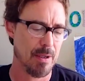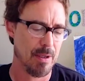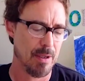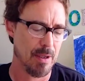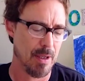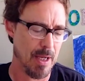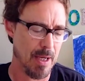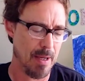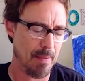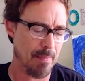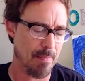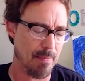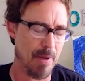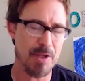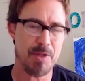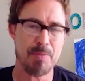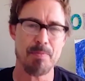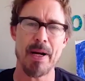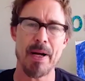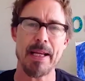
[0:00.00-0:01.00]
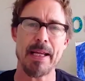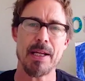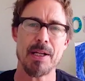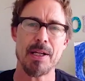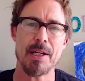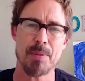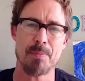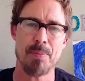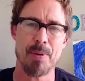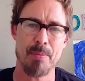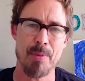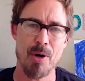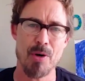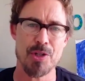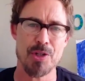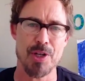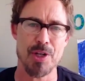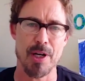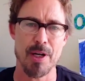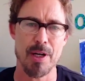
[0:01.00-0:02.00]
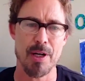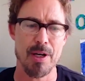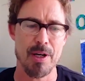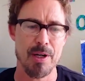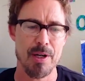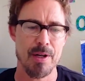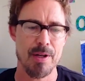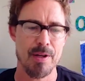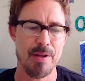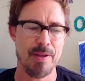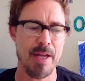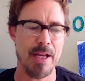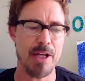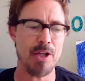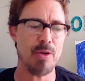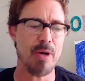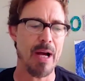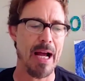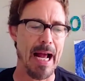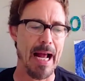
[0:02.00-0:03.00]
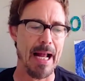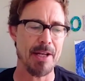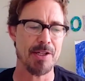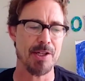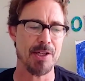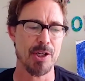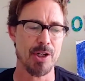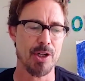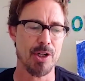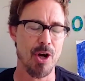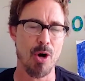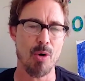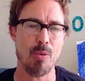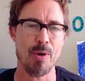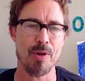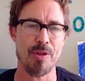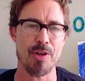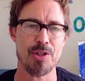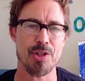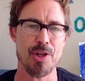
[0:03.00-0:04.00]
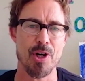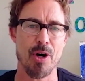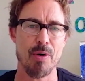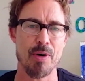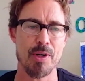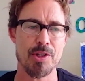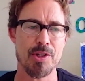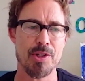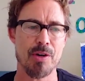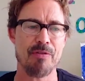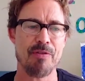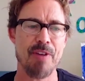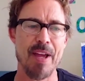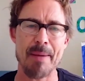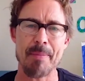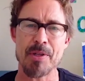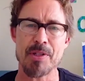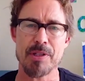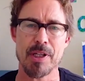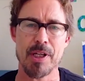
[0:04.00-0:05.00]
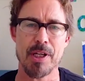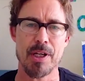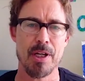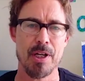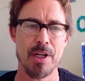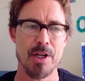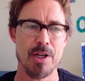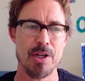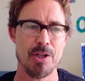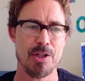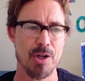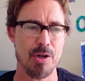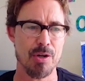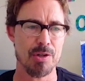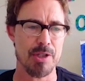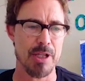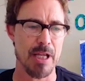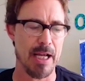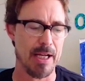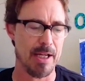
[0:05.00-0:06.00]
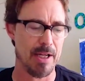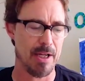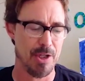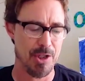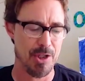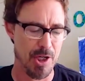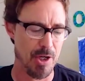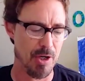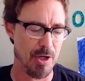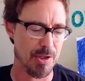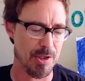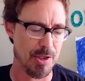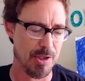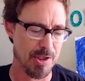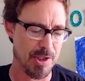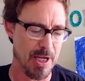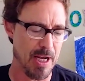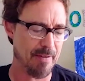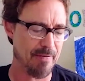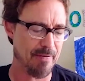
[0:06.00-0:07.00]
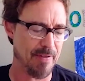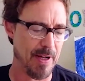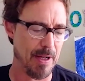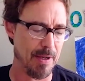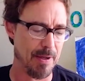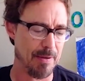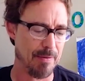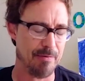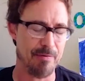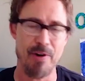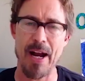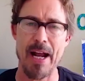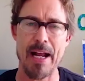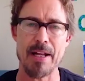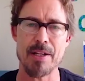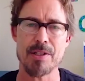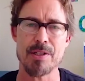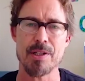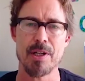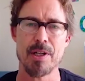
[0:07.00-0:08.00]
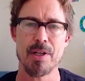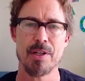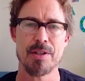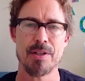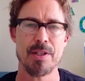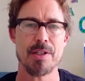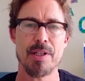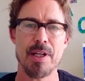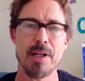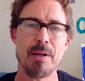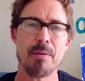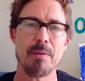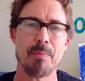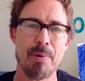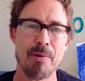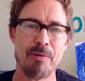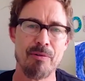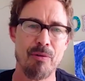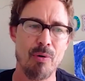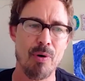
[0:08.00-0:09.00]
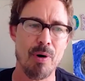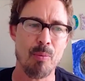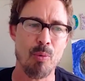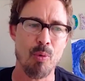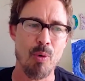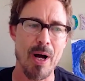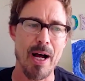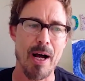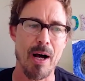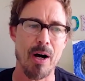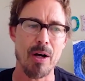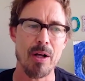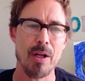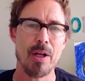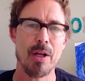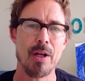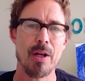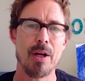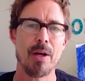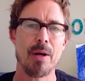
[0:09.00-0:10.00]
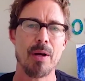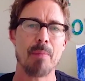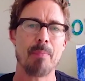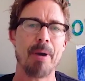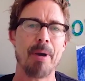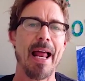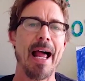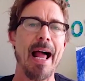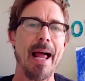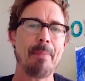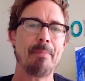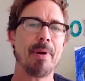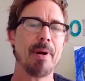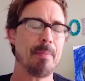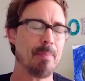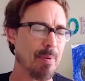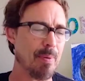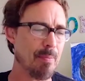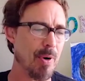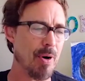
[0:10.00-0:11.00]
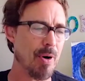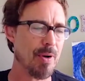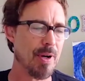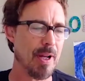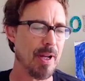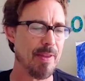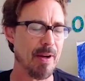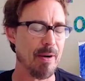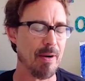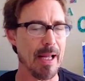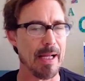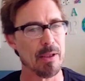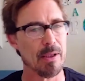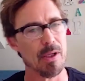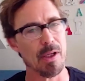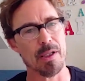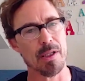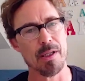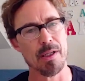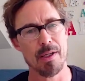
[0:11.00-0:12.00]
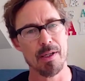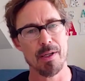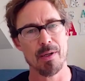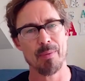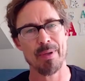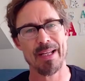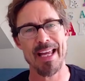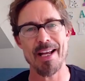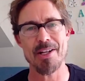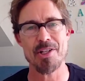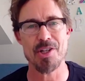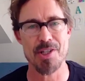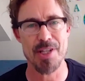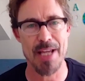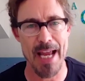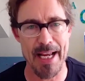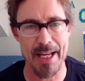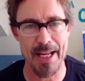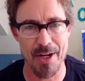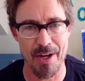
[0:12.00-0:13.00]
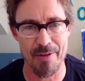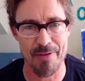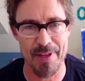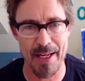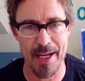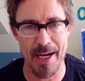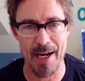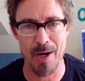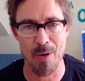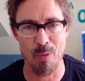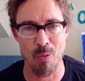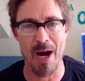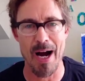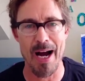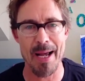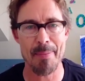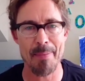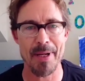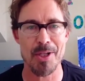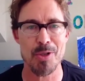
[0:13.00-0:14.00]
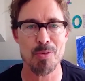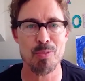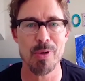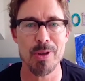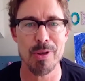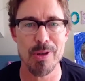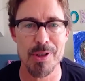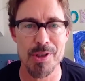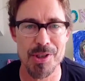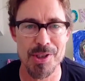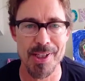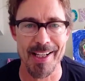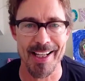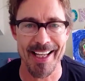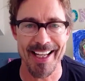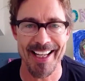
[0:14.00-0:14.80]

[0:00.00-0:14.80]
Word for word: uh, much money into promotion, then you had to go with the show. And so famously, shows like Cheers and Seinfeld and Friends that didn't perform well but had been promoted, they're like, look, you can't just yank it off the air. Why? Because we'll look silly.